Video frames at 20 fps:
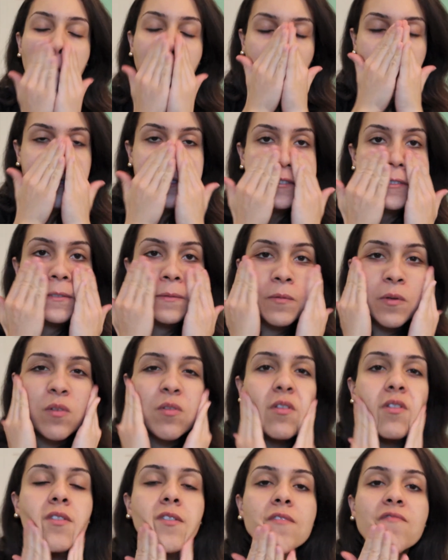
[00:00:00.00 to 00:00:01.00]
it just
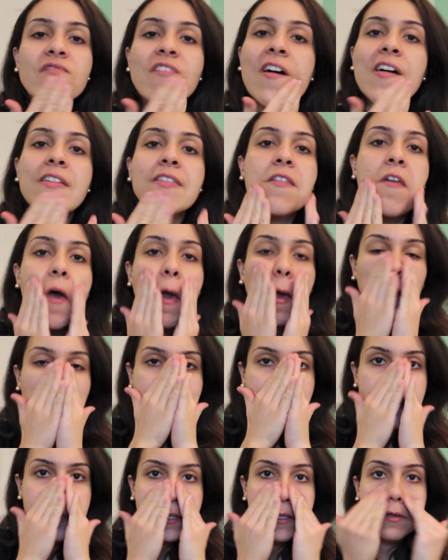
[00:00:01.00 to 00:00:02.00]
smooths fine
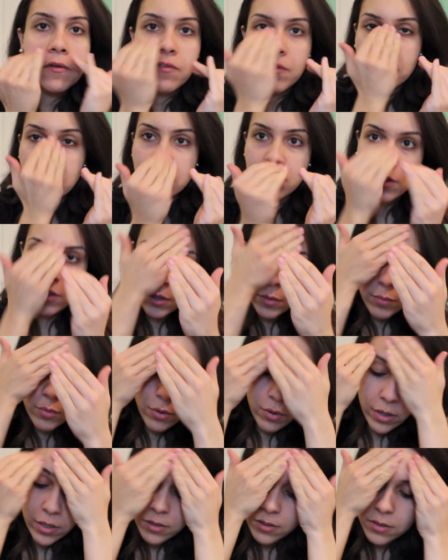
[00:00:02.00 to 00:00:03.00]
lines and fills in your
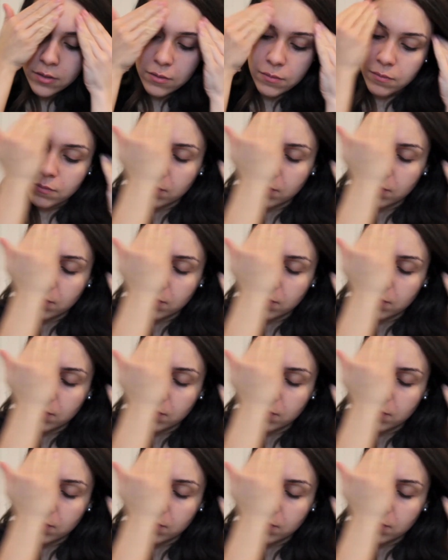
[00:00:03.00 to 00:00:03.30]
pores.